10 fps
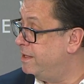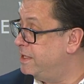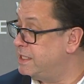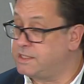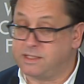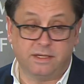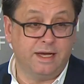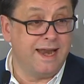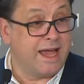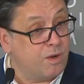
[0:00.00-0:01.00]
This
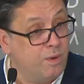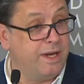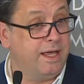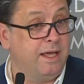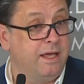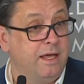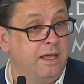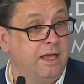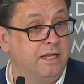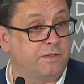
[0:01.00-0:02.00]
inequity
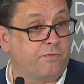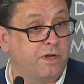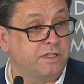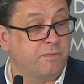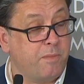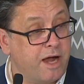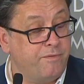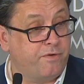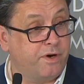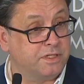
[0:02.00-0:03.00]
is front of
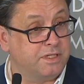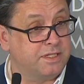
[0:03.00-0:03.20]
mind for us.